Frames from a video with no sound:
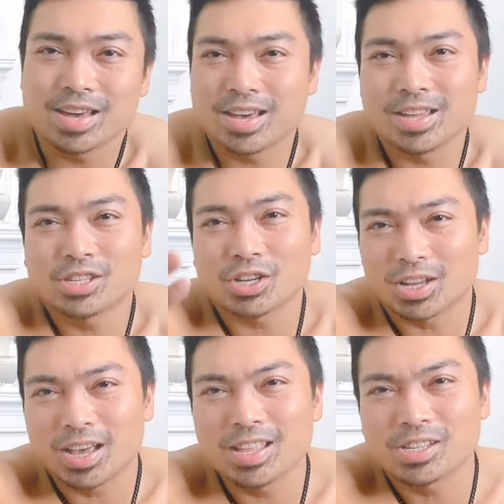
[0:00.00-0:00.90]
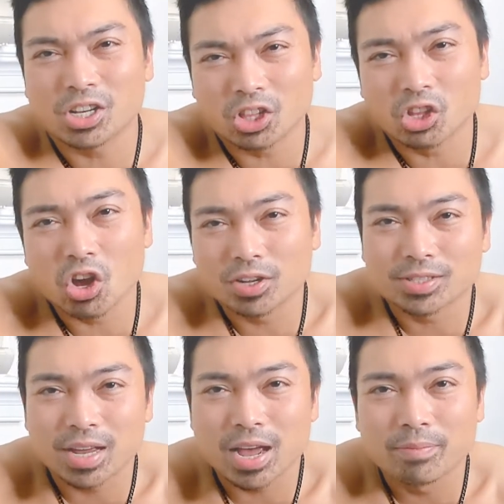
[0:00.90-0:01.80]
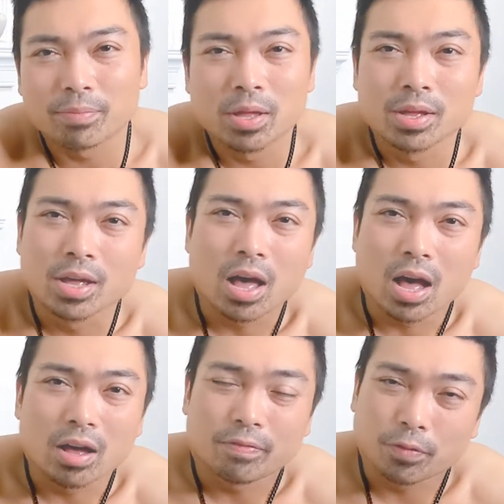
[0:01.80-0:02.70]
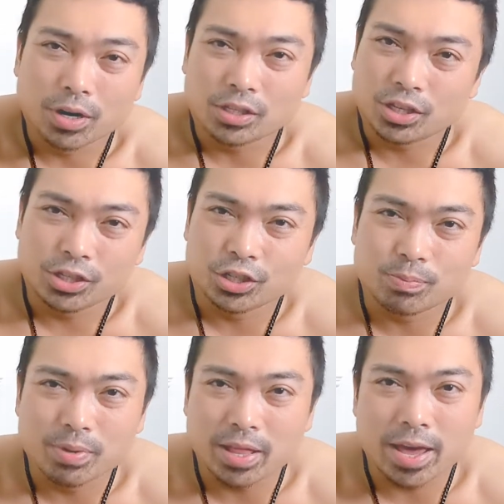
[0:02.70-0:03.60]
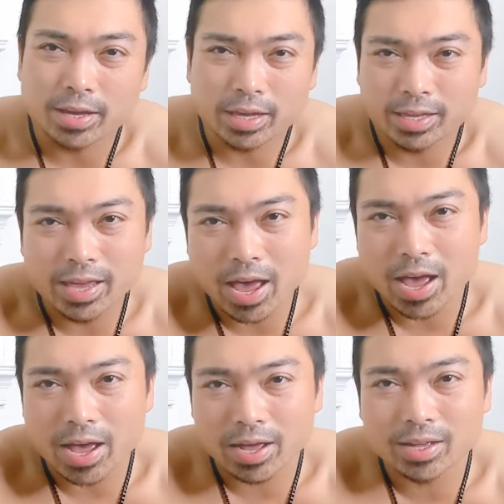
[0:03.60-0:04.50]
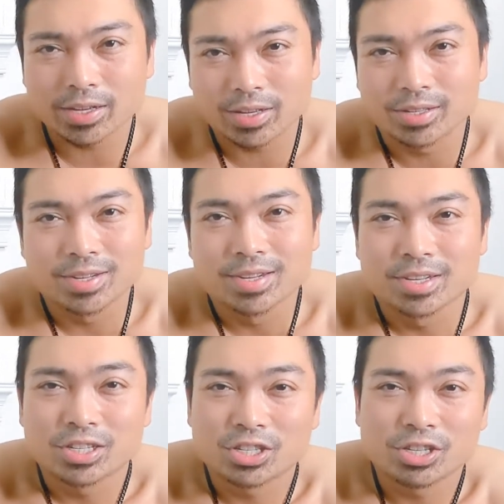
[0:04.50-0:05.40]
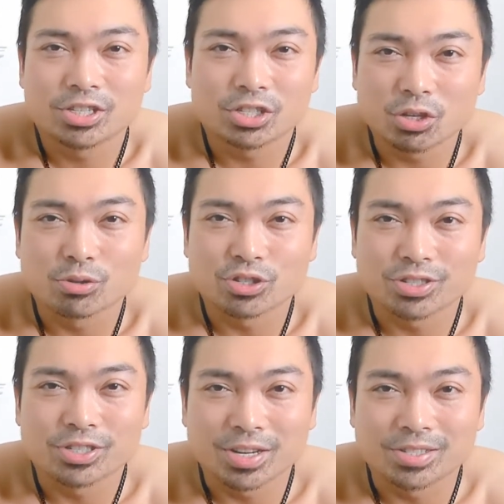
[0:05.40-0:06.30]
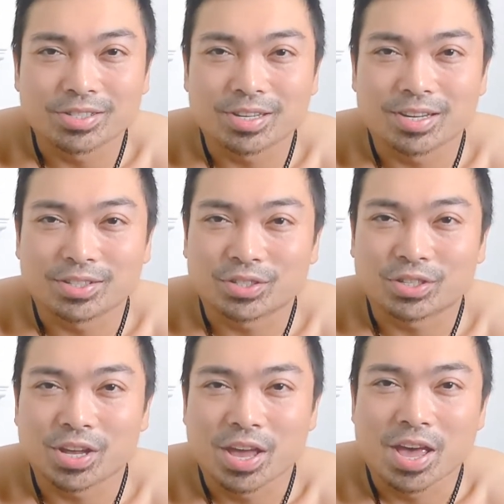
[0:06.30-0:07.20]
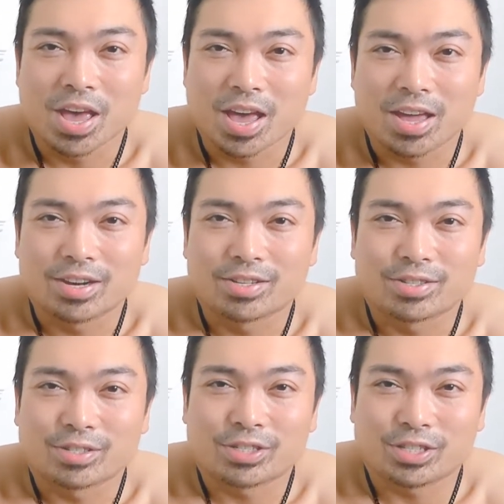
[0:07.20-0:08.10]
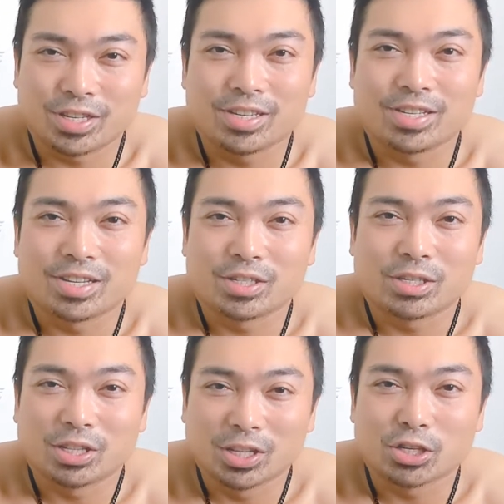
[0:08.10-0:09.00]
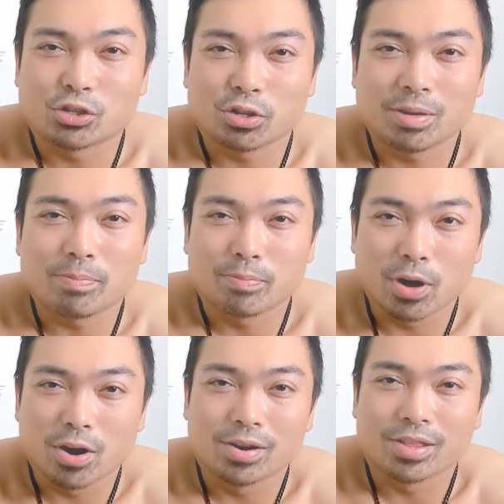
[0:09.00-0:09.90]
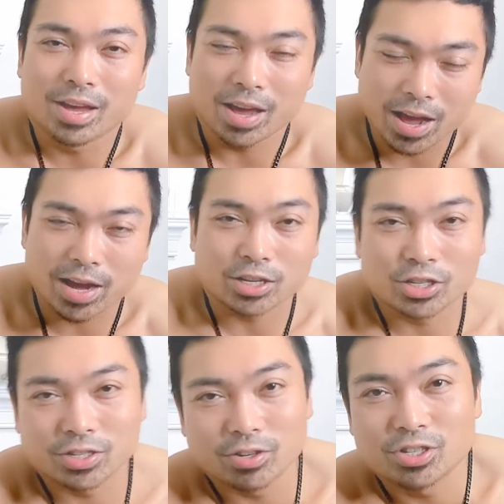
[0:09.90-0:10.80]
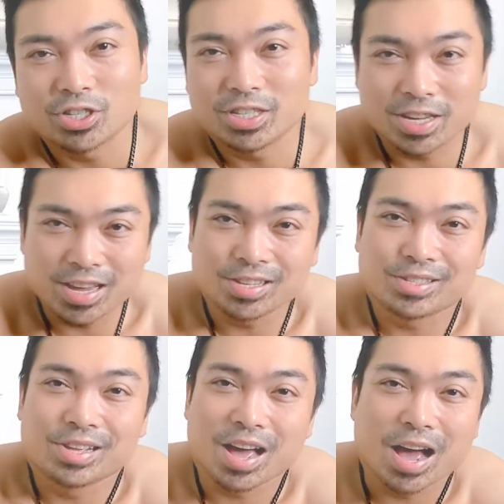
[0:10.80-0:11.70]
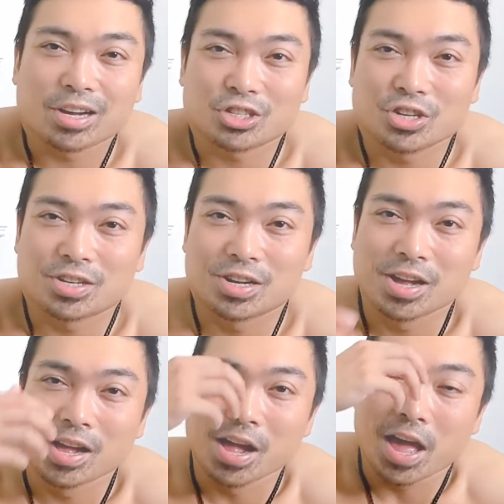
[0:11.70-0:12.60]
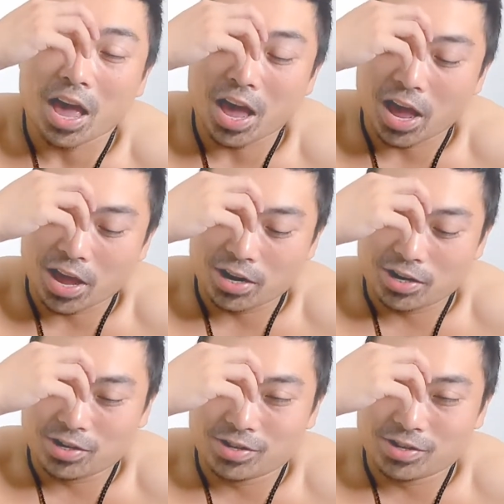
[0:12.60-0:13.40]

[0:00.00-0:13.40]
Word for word: it took a, it took a long time uh, for it to just be like, yeah, she's social justice, and she is literally part of the action, or she is the action, and